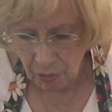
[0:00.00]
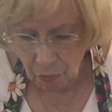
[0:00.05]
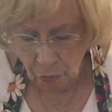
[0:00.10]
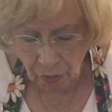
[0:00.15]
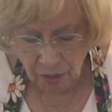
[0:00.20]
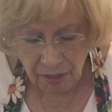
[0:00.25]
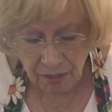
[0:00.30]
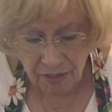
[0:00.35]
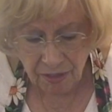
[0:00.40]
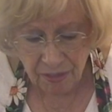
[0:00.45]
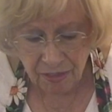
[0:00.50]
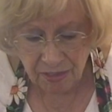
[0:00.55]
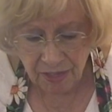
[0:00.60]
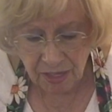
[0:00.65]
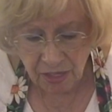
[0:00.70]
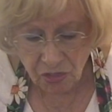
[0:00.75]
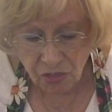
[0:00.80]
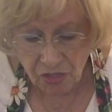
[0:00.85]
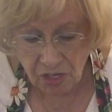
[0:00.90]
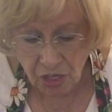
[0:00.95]
one of the
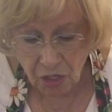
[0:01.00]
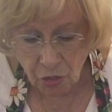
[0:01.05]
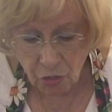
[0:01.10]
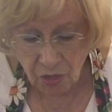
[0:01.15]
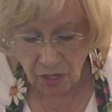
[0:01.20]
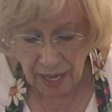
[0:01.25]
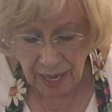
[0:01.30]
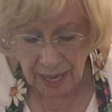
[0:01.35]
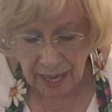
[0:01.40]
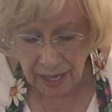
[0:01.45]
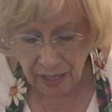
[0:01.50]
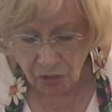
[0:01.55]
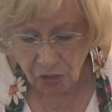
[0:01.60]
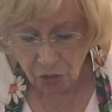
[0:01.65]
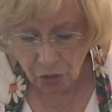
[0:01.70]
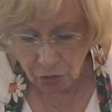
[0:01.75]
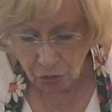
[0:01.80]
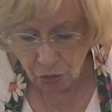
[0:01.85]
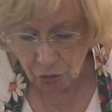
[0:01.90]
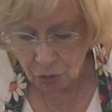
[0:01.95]
things that you can
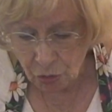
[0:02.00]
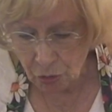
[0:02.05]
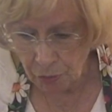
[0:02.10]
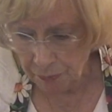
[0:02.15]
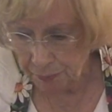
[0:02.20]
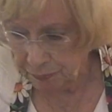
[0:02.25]
do